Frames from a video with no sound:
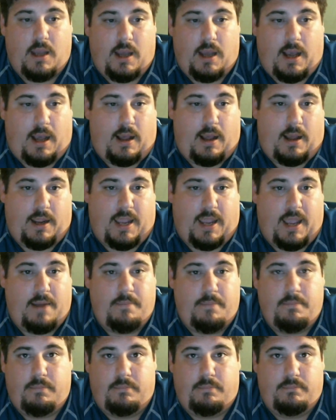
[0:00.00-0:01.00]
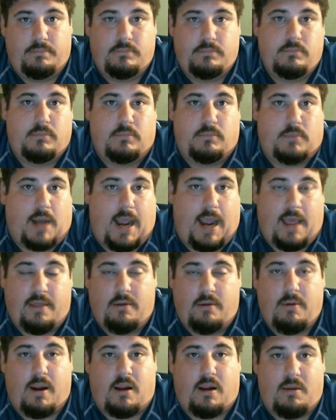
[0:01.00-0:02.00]
again, highly
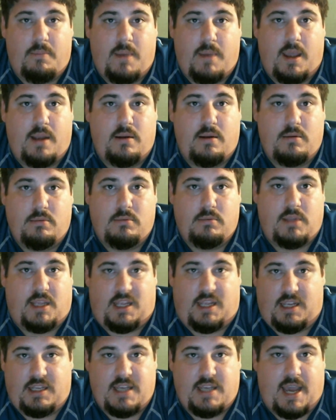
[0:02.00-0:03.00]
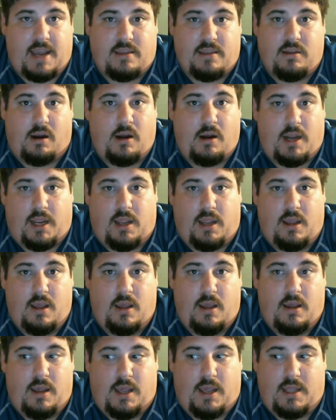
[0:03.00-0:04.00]
recommend the Etec 30.
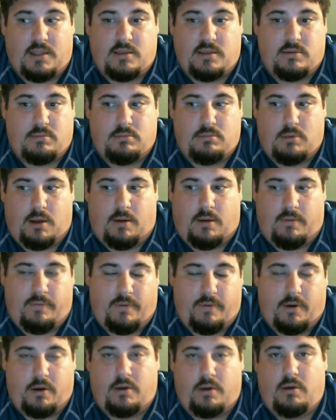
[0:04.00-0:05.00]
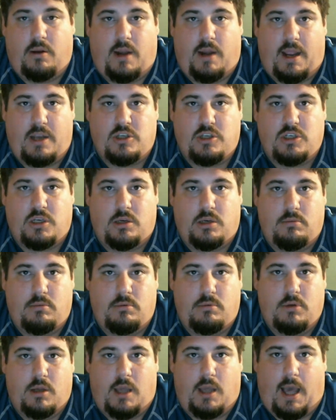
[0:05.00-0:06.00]
It's a very good engine,
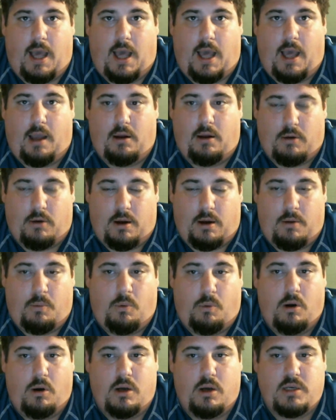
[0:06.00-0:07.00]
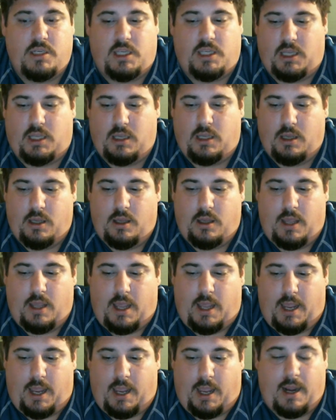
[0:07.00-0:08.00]
great warranty,
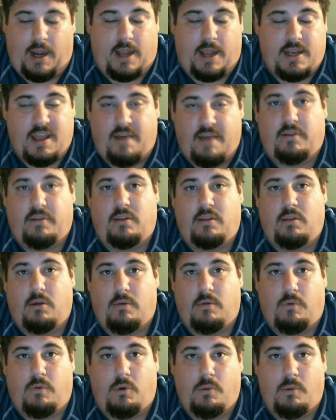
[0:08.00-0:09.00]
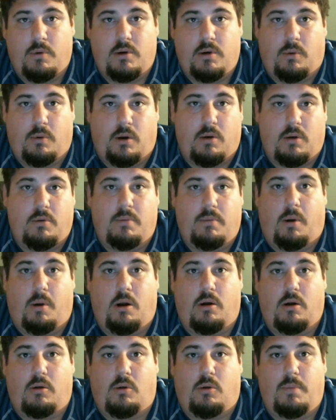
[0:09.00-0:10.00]
and I definitely look forward to working with
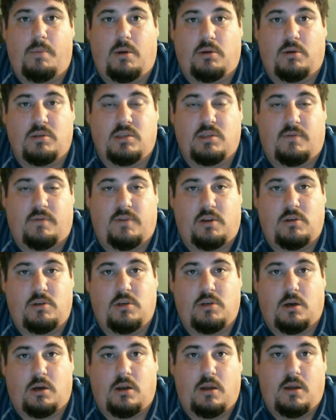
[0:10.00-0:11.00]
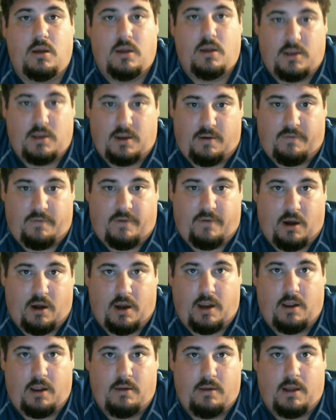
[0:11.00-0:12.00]
Barnacle Bills in the future. Did a
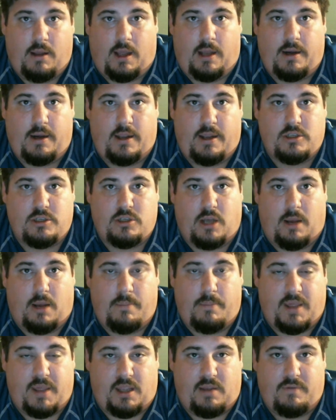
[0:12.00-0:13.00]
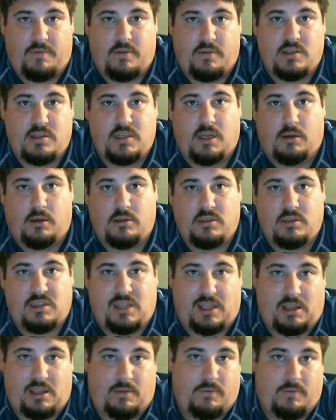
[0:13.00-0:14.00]
very nice job. Thank you for the sales. Thank
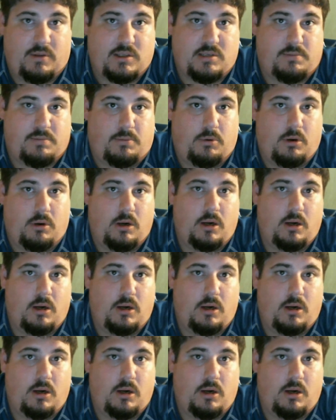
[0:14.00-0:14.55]
you for the support.